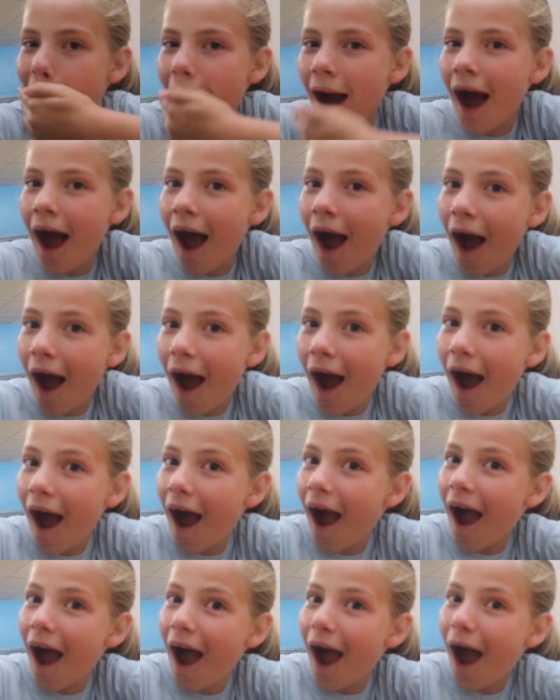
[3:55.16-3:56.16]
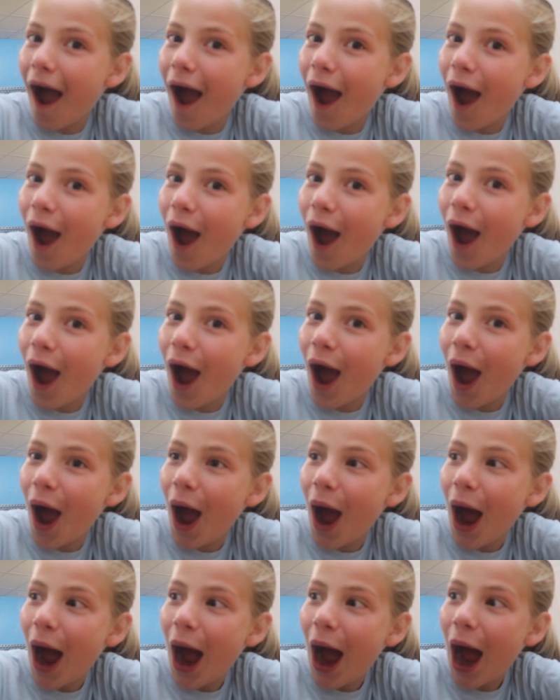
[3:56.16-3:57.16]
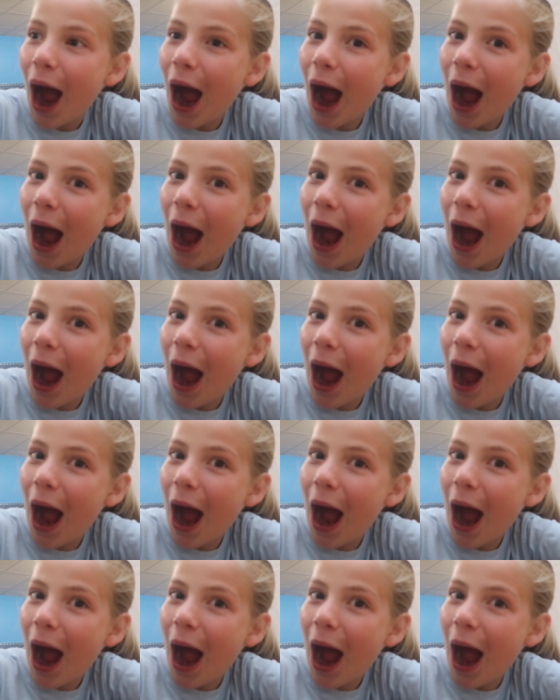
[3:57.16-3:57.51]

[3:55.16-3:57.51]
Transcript: Nobody speaks.